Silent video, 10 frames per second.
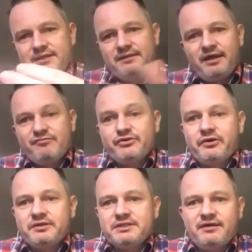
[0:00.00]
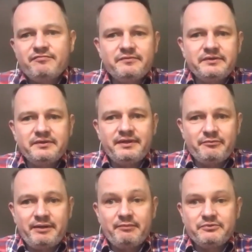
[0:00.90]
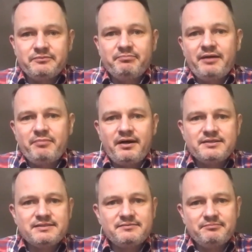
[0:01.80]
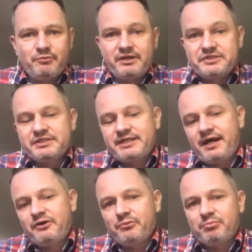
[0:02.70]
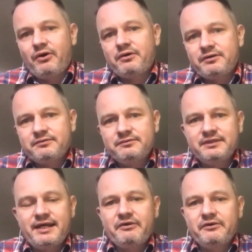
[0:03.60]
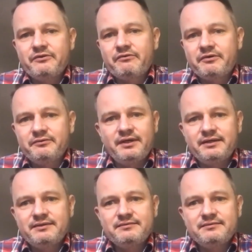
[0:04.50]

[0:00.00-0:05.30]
livestock and stuff, that they would be able to bypass Operation Stack or Brock and carry on through. I